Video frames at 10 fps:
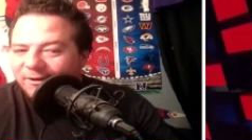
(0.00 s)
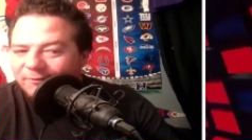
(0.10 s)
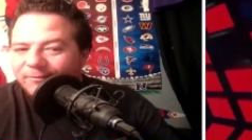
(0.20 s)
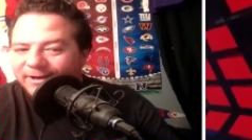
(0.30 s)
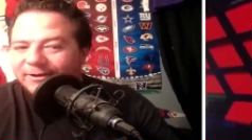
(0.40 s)

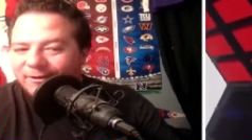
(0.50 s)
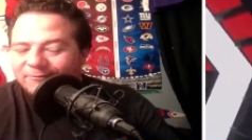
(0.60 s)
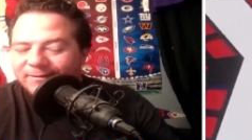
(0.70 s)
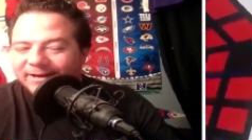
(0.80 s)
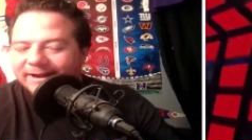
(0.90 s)
already,
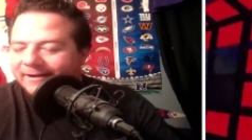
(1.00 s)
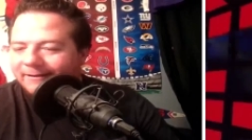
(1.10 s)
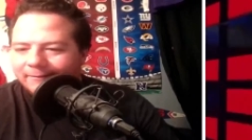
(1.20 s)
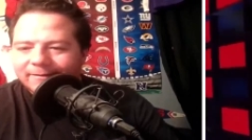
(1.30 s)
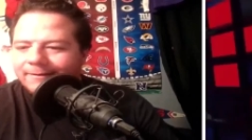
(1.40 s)
already
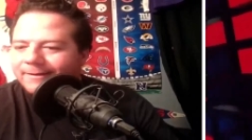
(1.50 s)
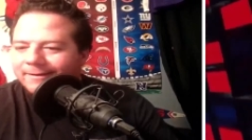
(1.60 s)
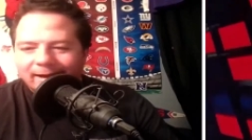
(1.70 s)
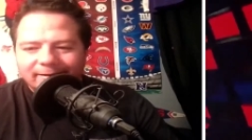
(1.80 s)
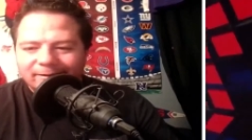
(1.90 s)
aired.
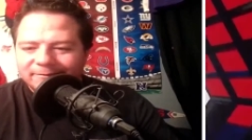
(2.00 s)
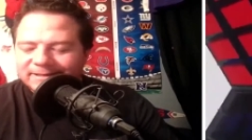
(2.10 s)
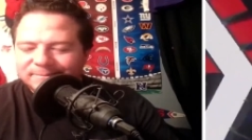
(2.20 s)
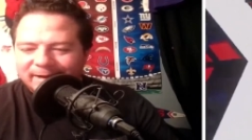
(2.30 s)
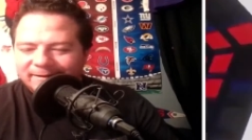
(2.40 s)
I know
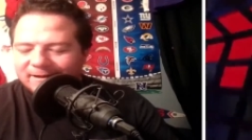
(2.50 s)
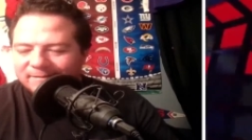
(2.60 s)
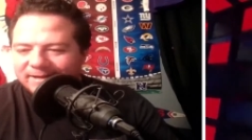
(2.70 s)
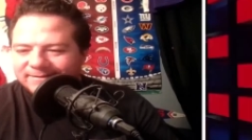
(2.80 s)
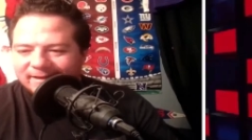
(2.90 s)
this might
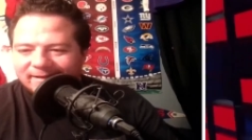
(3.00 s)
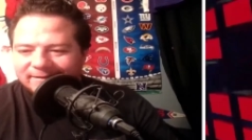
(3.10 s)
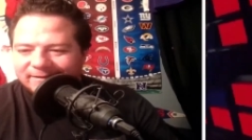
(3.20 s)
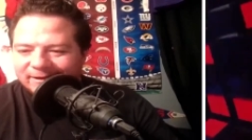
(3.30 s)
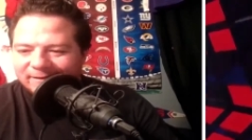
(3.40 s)
come as a,
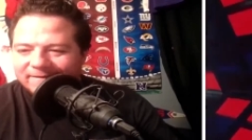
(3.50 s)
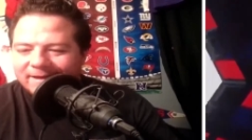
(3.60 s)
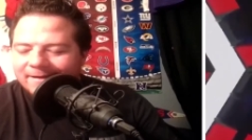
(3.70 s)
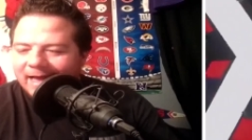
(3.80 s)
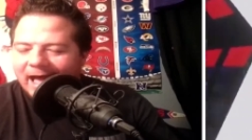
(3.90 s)
you know,
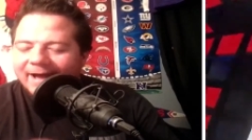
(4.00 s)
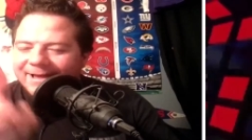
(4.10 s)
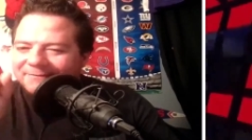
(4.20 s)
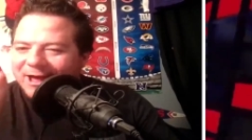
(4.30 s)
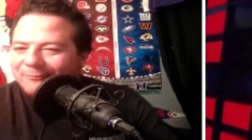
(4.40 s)
I
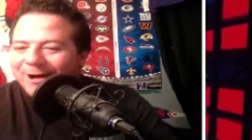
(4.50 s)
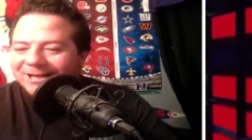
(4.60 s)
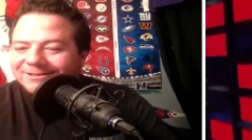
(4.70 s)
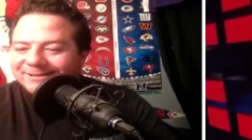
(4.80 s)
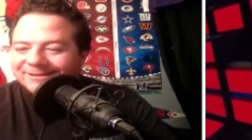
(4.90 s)
have not
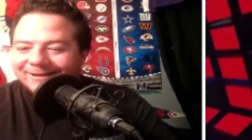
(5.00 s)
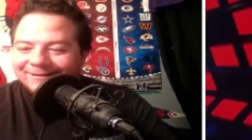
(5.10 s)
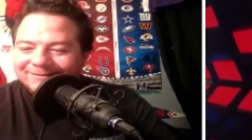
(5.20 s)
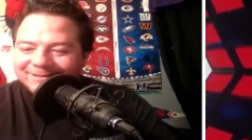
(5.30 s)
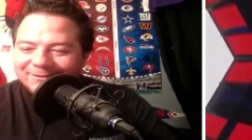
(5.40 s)
watched it
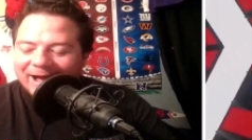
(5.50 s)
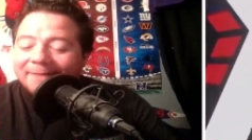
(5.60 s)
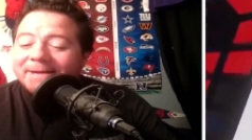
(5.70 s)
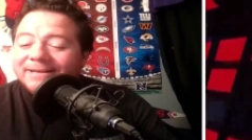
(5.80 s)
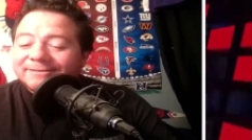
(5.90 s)
though. So,
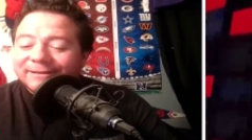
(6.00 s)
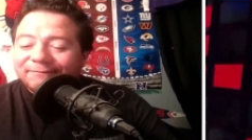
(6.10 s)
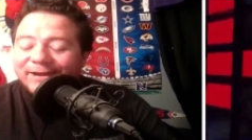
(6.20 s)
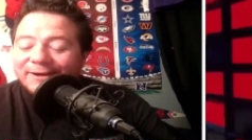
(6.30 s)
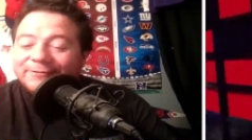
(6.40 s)
I'm actually
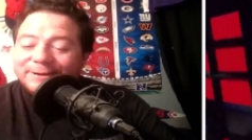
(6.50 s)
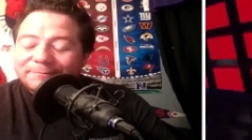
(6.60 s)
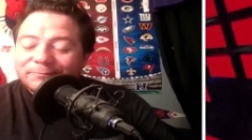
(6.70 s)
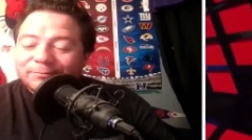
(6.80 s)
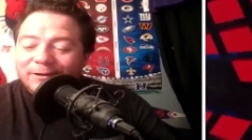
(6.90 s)

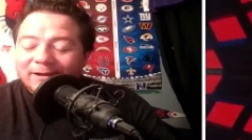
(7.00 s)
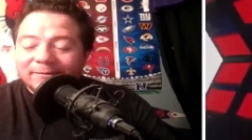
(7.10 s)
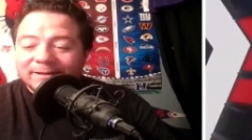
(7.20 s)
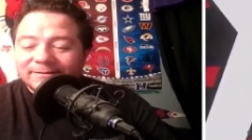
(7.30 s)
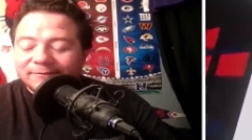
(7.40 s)
very
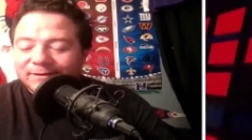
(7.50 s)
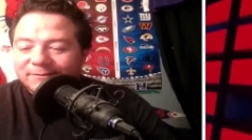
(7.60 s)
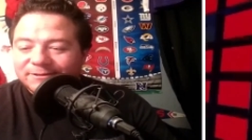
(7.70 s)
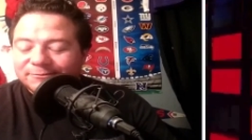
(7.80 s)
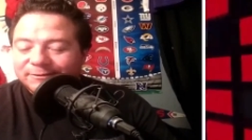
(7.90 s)
proud of myself. When
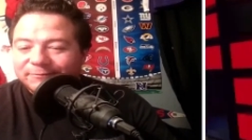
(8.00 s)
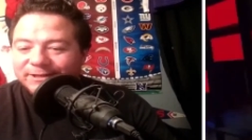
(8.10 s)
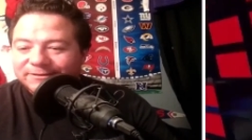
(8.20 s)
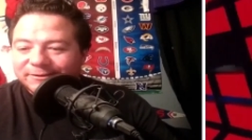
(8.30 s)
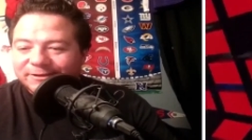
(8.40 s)
I was doing
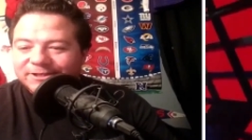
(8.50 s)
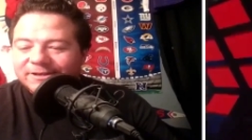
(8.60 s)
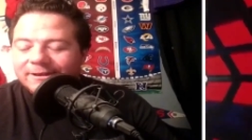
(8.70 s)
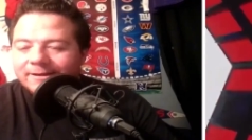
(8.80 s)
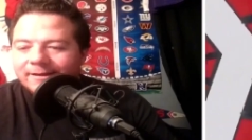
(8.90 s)
research,
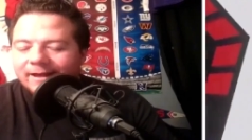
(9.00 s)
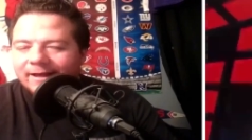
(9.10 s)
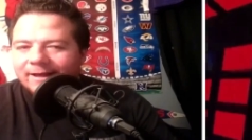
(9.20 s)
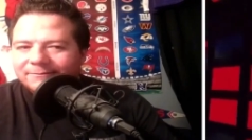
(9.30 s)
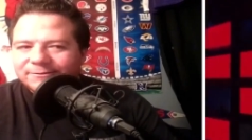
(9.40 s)
uh,
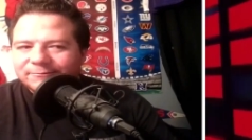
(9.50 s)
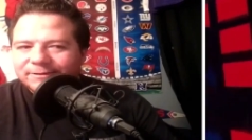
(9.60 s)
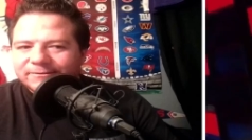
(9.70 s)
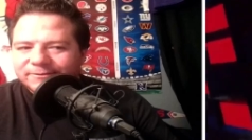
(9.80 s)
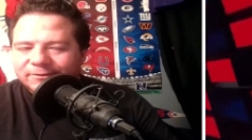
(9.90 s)
I was doing
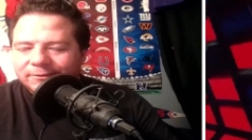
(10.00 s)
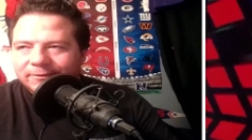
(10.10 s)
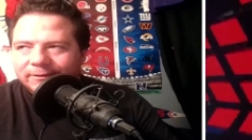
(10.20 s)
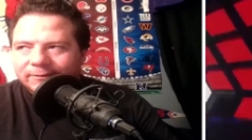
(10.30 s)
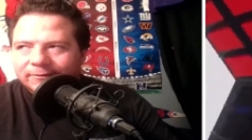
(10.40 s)
research
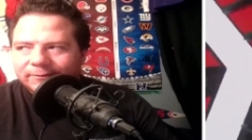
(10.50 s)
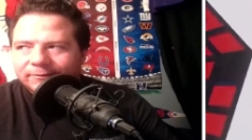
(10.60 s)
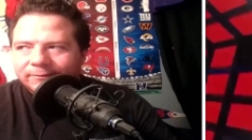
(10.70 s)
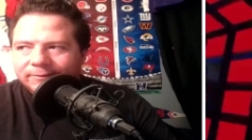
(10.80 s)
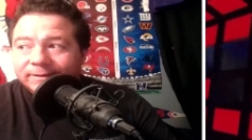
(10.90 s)

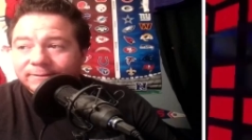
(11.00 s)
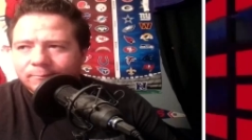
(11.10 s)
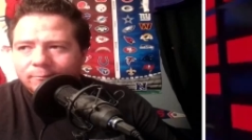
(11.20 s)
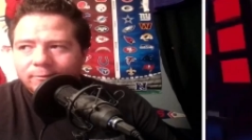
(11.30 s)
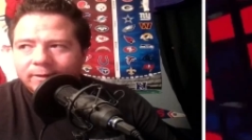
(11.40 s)
earlier this
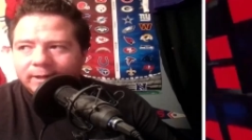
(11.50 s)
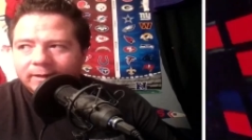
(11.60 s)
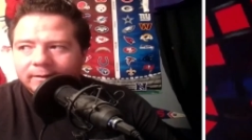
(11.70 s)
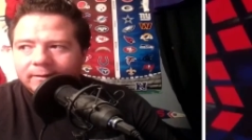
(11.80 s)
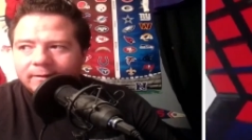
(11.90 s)

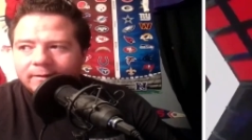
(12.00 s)
morning